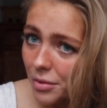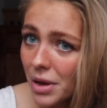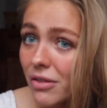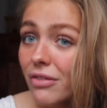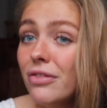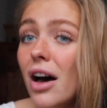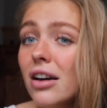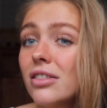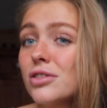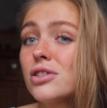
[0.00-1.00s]
I'm like,
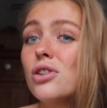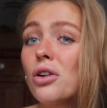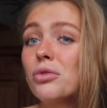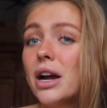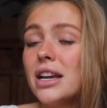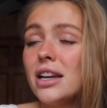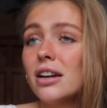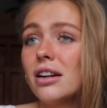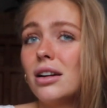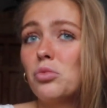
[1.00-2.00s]
fuck, there's a dog right
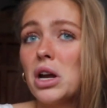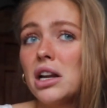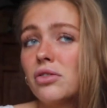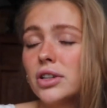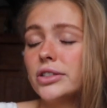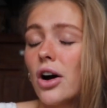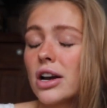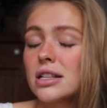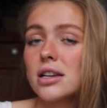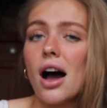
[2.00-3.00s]
here, and I'm waiting for a
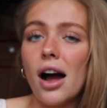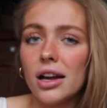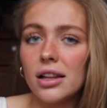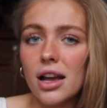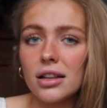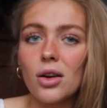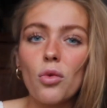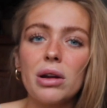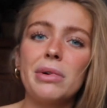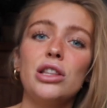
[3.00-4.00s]
dog in Thailand, like,
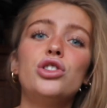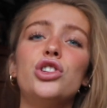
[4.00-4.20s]
what am I